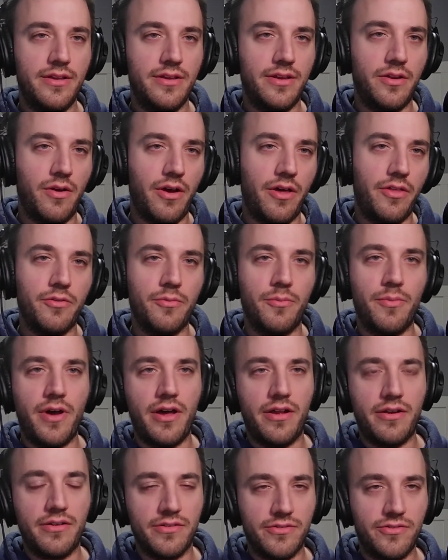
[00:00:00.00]
other
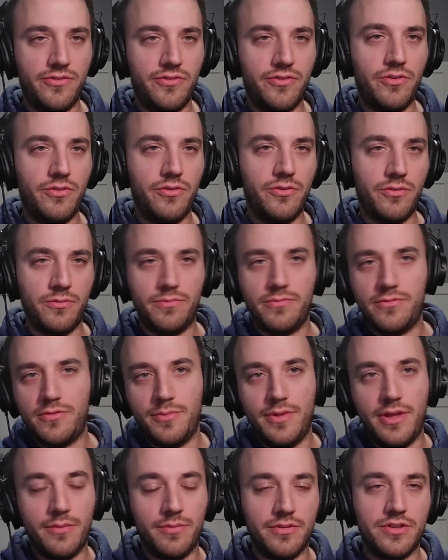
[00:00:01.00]
models to
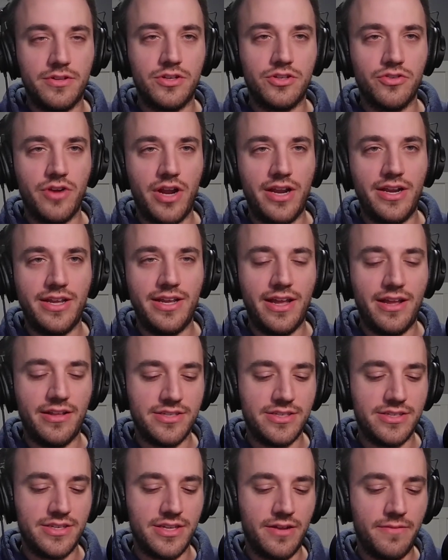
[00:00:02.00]
be able to train
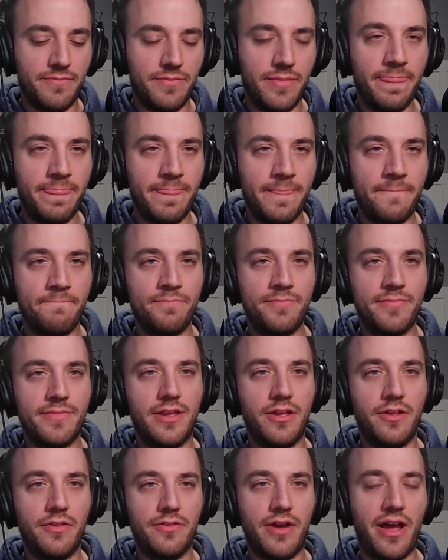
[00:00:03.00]
against it.
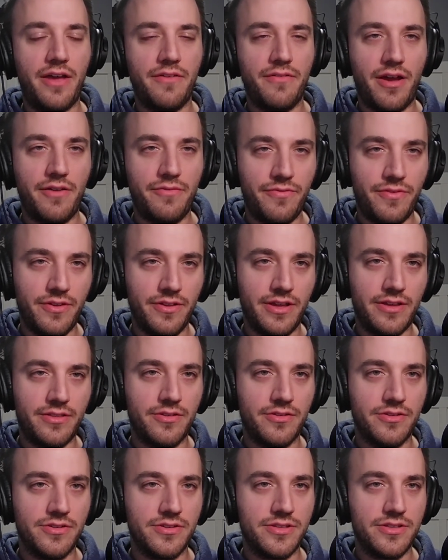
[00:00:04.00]
I feel like
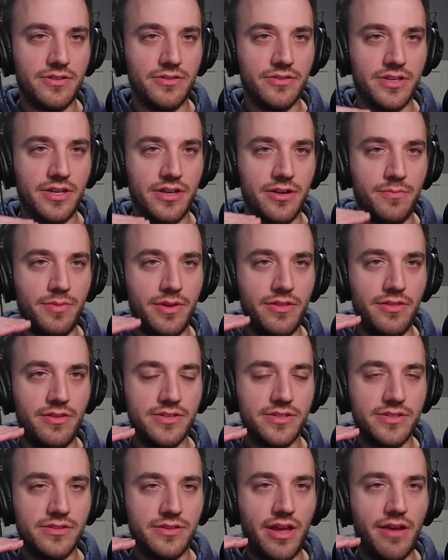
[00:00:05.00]
there's going to be
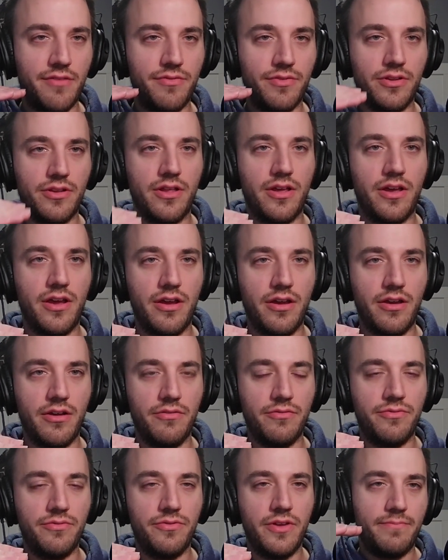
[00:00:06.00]
this level
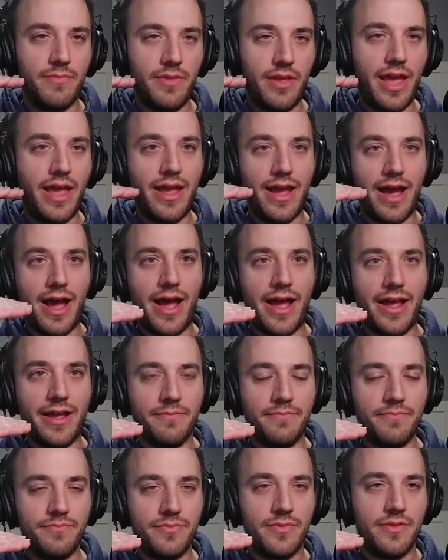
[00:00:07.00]
of
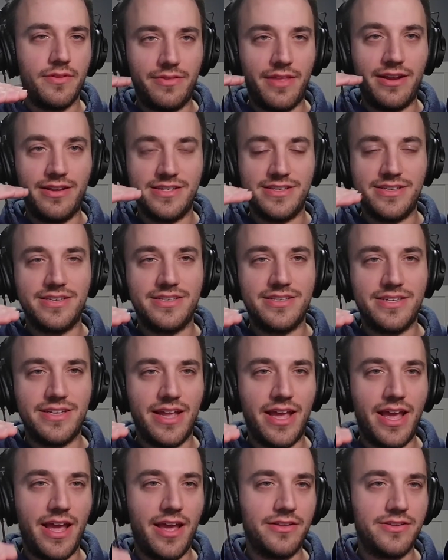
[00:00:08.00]
AI that exists
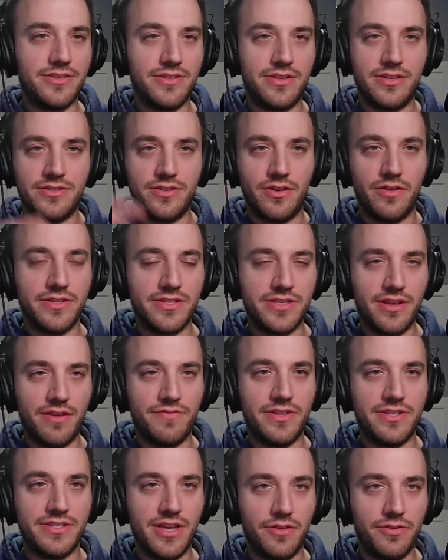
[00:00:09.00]
today. It's all the stuff
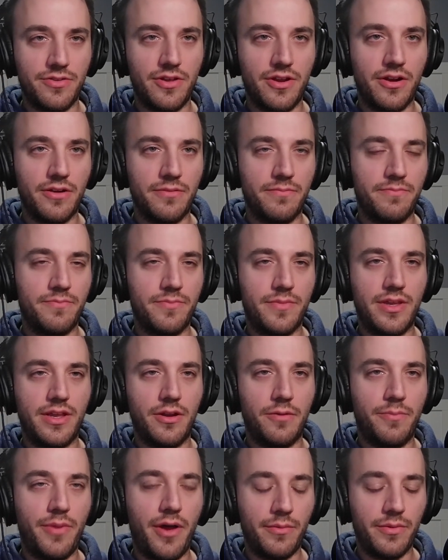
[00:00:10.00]
that's out there,
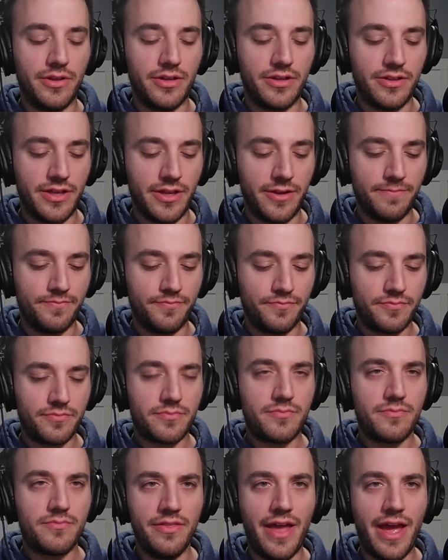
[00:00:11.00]
publicly,
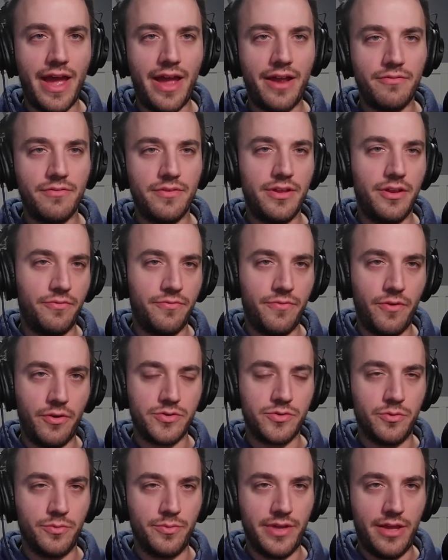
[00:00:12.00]
that
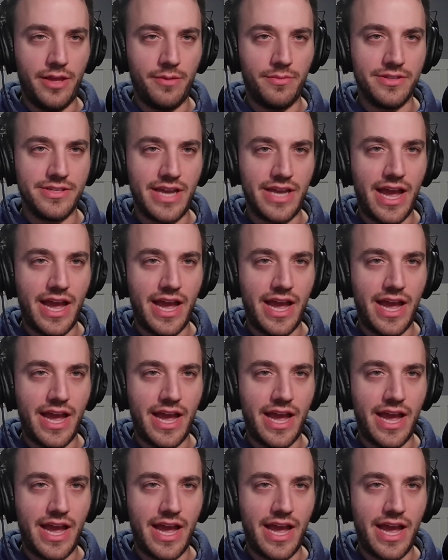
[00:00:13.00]
folks will be able to